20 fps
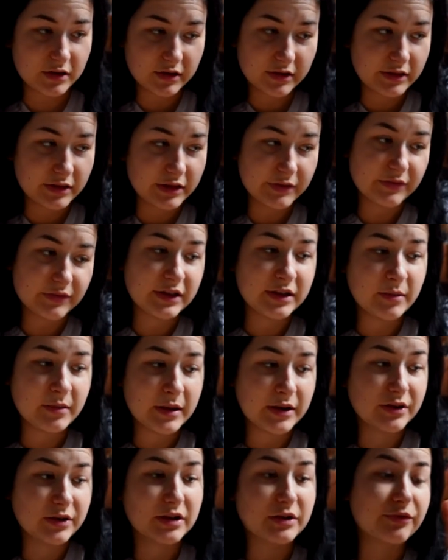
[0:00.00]
living in
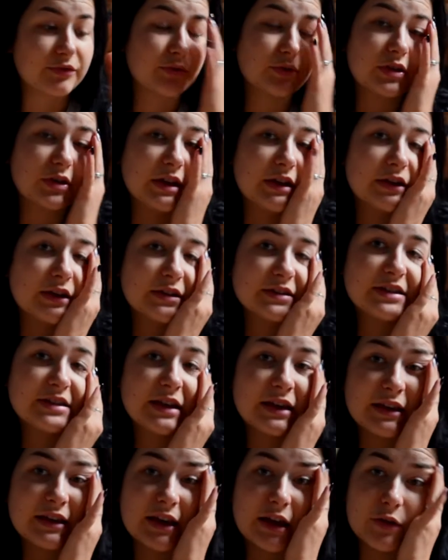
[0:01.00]
America for a year and
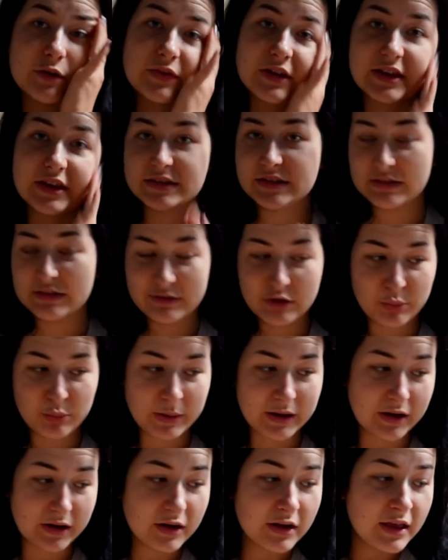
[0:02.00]
taking care of kids as an au
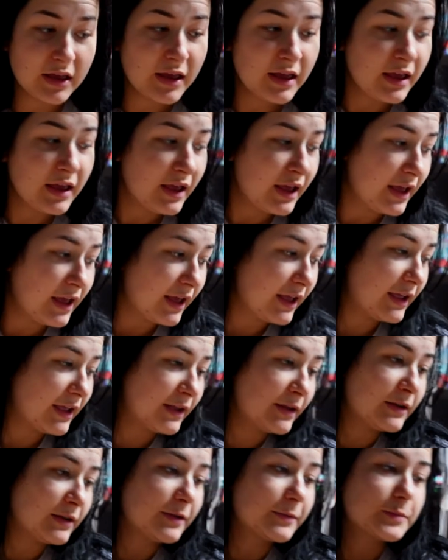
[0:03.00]
pair.
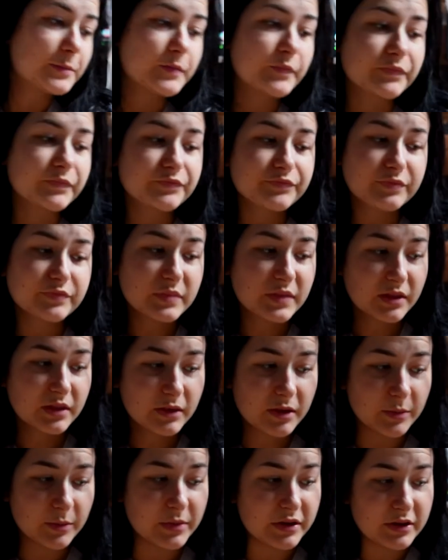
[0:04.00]
And
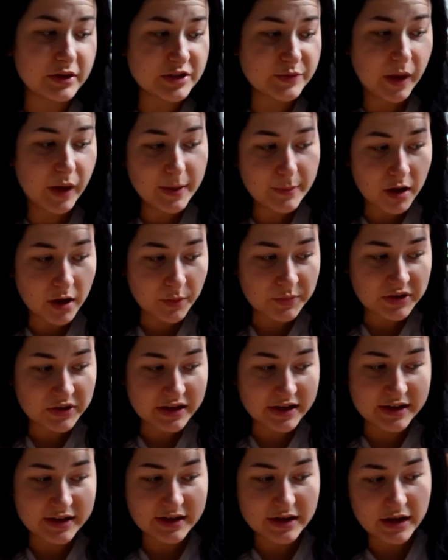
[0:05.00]
because my mom did
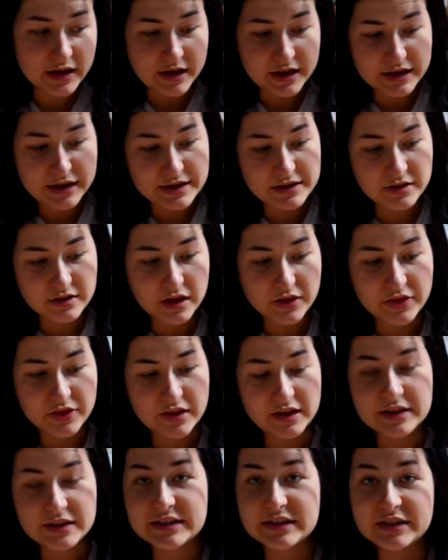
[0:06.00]
it, I got
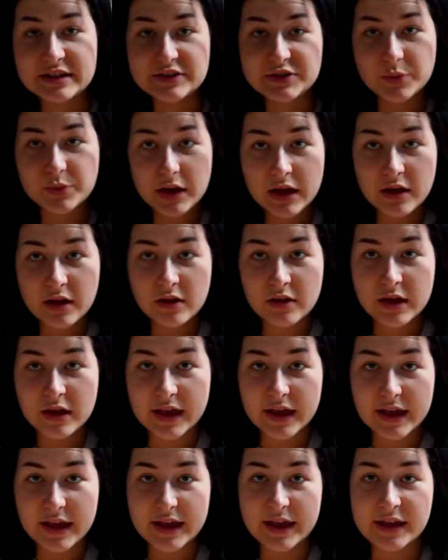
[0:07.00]
the idea as well,
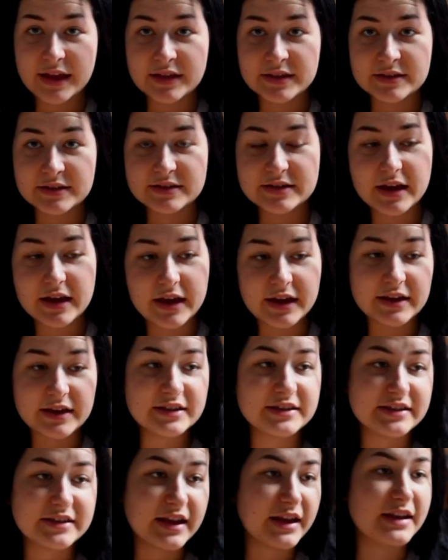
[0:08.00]
and I
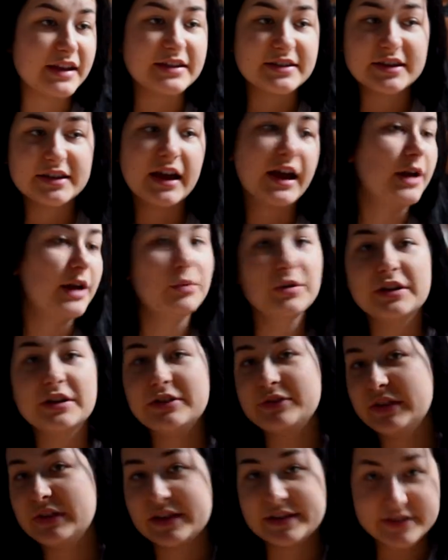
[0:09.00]
said, I want
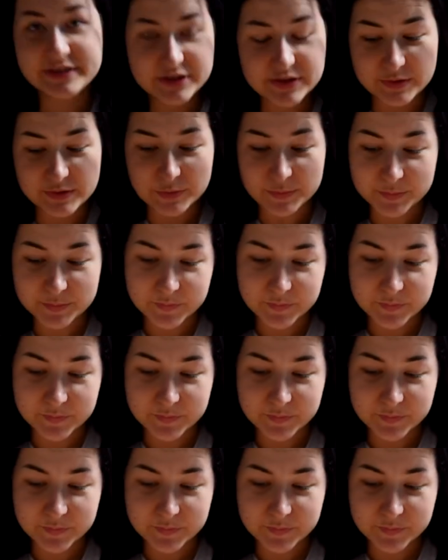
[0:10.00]
to do that too.